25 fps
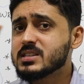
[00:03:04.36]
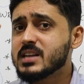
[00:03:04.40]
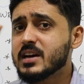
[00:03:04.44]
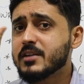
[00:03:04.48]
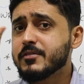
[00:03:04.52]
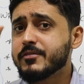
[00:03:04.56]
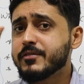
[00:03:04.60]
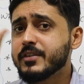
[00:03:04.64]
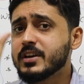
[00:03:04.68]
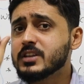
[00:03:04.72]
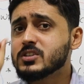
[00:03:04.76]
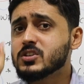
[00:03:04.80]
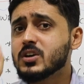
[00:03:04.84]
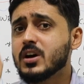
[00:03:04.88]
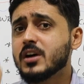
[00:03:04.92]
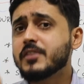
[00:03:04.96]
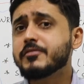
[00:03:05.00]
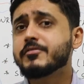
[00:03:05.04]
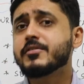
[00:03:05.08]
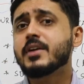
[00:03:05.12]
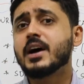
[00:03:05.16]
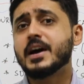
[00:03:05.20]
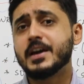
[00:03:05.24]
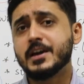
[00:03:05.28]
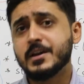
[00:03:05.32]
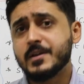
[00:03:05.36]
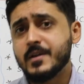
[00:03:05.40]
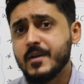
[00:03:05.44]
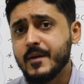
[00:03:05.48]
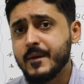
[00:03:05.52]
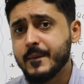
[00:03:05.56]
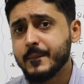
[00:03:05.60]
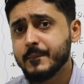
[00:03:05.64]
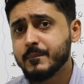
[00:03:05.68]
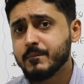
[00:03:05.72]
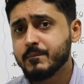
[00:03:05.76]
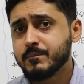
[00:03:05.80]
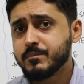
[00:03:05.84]
the surface of iron.
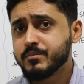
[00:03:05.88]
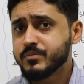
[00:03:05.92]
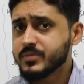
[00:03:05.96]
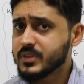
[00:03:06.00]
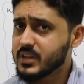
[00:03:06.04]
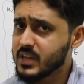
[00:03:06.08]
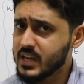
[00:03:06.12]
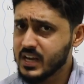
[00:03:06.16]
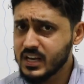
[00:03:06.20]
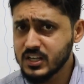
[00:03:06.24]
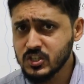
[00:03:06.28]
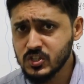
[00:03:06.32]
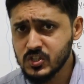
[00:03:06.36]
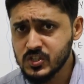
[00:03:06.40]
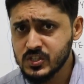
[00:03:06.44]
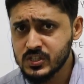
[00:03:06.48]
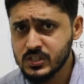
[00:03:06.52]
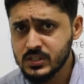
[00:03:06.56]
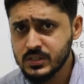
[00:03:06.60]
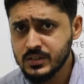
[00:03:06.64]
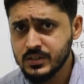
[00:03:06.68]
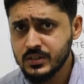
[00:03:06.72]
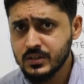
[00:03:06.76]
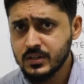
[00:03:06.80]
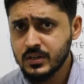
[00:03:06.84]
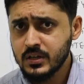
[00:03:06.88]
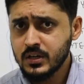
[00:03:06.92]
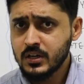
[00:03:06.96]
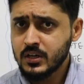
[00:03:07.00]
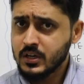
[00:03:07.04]
Yes?